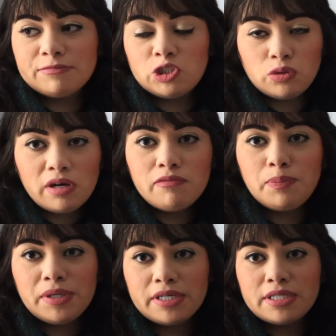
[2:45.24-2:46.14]
12
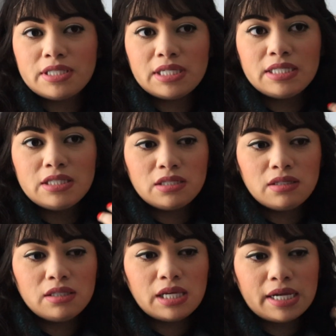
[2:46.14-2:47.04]
books is
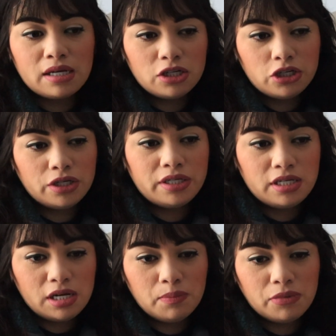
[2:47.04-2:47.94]
still like a good
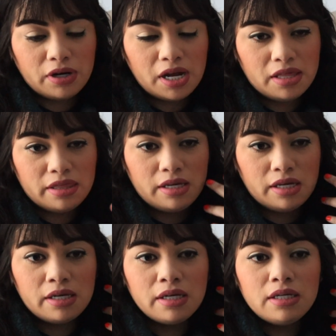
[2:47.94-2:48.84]
number, I
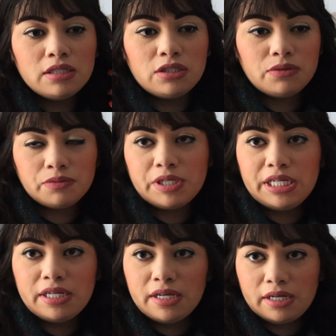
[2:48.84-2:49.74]
think, to
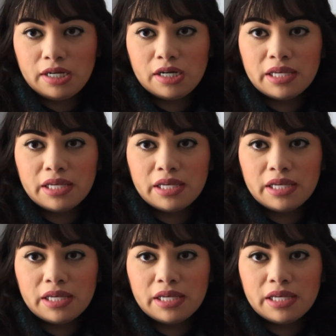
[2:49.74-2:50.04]
read in a year.